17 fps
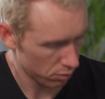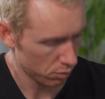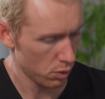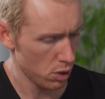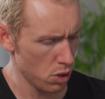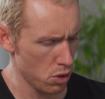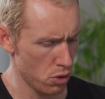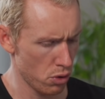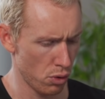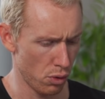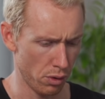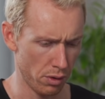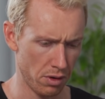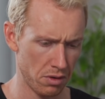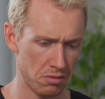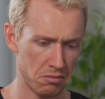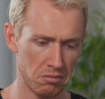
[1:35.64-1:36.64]

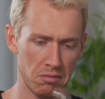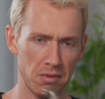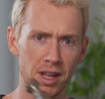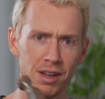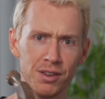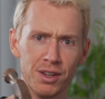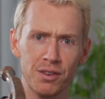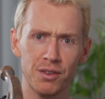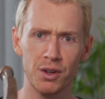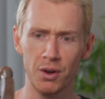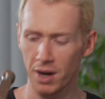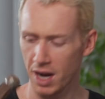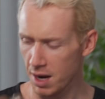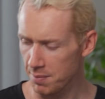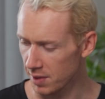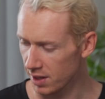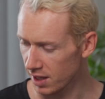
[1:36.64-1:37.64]
whoa, they even give you a
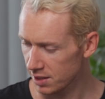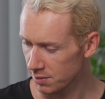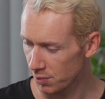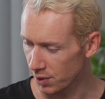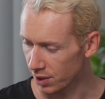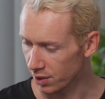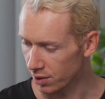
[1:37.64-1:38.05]
hammer, that's pretty